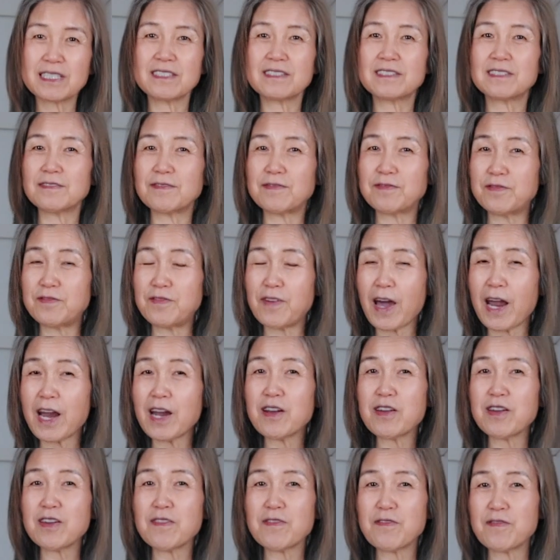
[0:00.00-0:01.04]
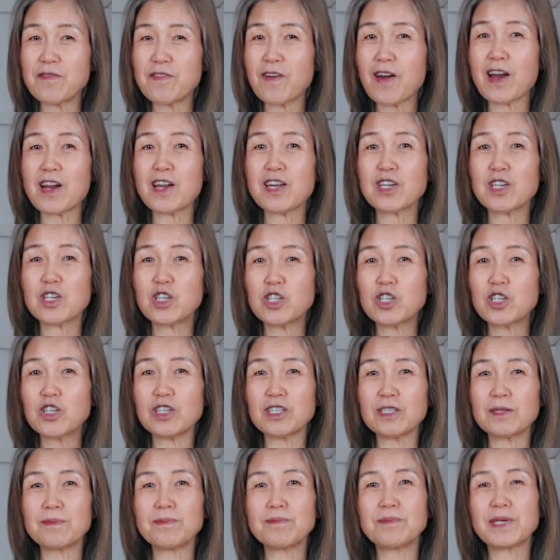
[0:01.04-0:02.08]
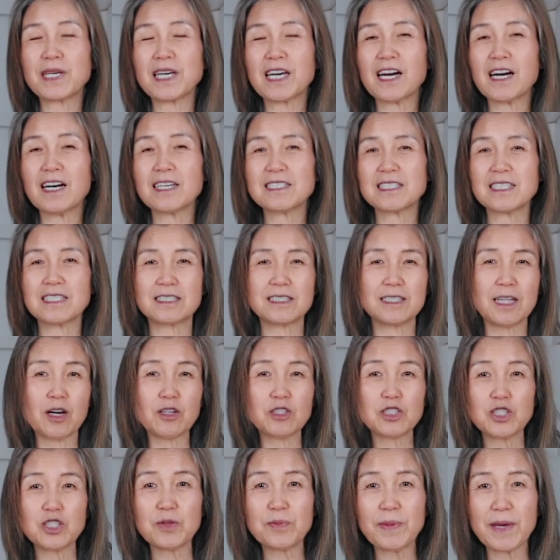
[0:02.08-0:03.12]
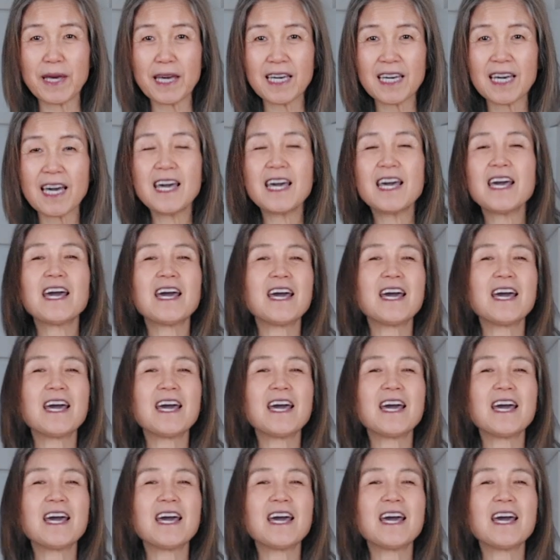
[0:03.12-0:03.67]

It's very good because it's not big,